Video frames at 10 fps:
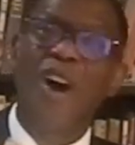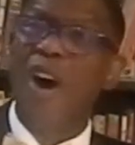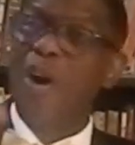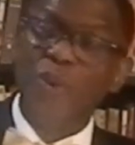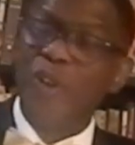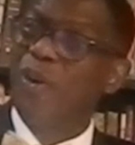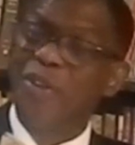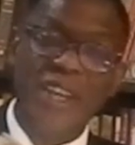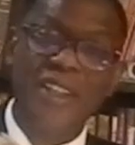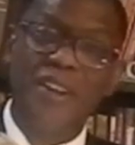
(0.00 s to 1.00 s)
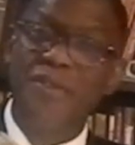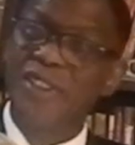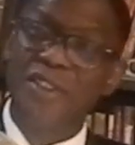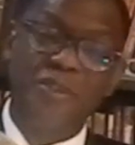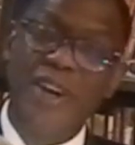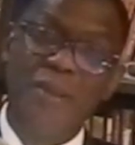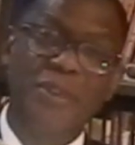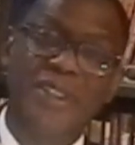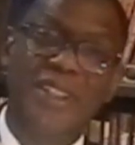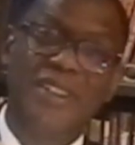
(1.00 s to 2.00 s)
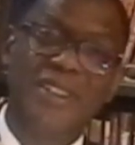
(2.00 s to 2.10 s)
all we're going to think of is the 5%.